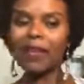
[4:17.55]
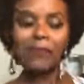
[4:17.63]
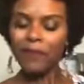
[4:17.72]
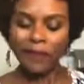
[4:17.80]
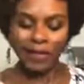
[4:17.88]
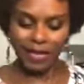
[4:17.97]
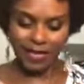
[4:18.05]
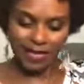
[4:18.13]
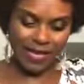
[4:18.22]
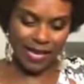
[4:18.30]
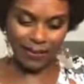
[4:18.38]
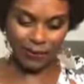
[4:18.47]
That's where your
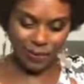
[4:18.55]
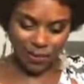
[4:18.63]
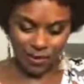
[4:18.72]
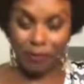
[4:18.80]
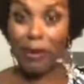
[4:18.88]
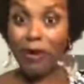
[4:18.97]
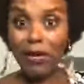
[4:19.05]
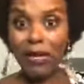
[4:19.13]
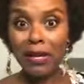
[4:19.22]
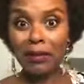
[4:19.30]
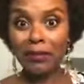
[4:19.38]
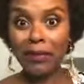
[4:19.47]
spirit get
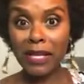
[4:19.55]
conflicted.